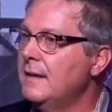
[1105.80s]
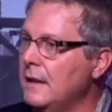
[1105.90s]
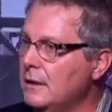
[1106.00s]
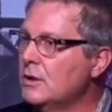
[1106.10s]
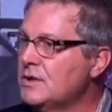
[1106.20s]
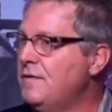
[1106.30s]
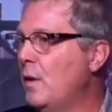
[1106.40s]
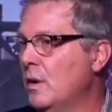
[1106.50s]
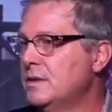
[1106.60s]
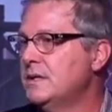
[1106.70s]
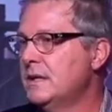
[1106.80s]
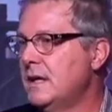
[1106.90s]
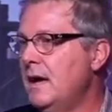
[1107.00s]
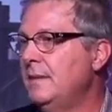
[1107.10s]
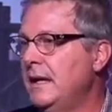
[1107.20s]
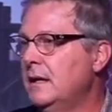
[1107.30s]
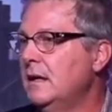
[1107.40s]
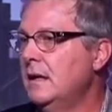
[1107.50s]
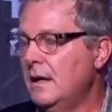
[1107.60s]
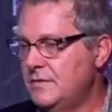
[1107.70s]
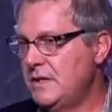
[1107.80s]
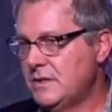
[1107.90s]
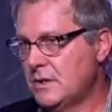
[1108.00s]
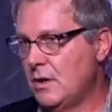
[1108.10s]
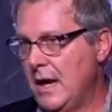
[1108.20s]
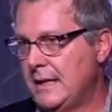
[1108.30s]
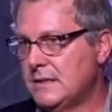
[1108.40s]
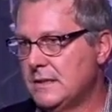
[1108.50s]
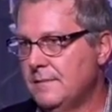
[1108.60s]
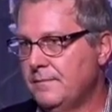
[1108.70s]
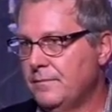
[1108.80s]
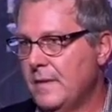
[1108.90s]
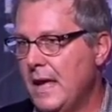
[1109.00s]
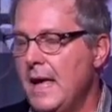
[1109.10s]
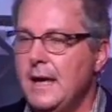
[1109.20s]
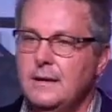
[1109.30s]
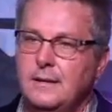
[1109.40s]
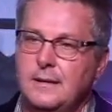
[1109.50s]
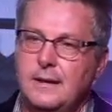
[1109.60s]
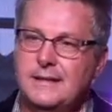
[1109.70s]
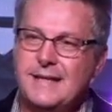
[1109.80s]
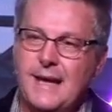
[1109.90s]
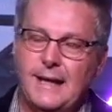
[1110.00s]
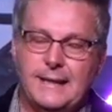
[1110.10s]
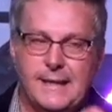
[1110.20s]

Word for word: that looks forward to the coming of Jesus Christ. It's kind of like